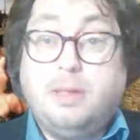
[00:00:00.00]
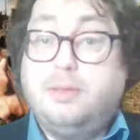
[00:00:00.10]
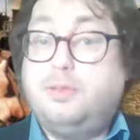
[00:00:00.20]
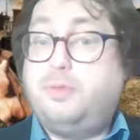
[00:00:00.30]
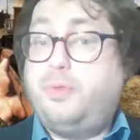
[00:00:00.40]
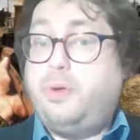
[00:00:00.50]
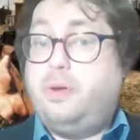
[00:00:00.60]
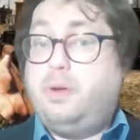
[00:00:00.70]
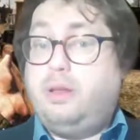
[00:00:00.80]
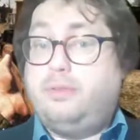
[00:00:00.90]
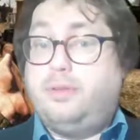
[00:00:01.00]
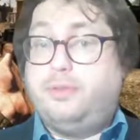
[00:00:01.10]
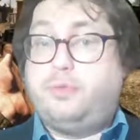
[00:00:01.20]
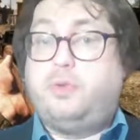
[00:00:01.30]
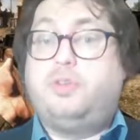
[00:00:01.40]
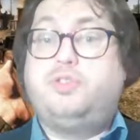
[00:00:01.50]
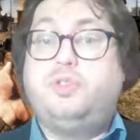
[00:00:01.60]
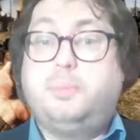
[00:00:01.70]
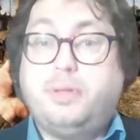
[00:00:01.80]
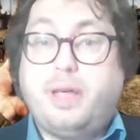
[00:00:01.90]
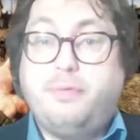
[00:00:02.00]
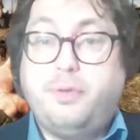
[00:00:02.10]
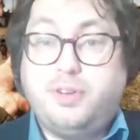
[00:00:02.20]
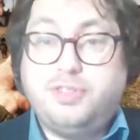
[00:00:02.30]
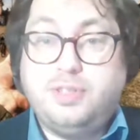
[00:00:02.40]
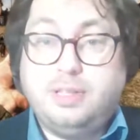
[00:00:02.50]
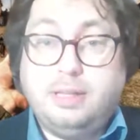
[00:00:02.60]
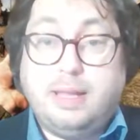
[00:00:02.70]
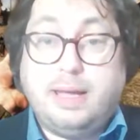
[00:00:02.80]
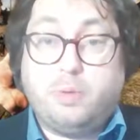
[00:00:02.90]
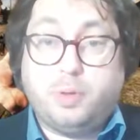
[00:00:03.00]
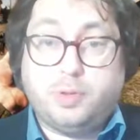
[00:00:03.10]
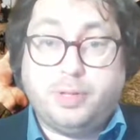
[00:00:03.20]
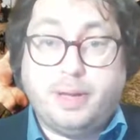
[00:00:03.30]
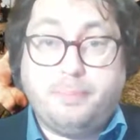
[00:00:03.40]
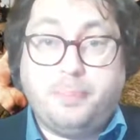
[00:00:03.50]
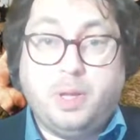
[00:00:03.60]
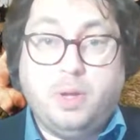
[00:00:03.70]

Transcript: This is very relevant for a super diverse city like Rotterdam,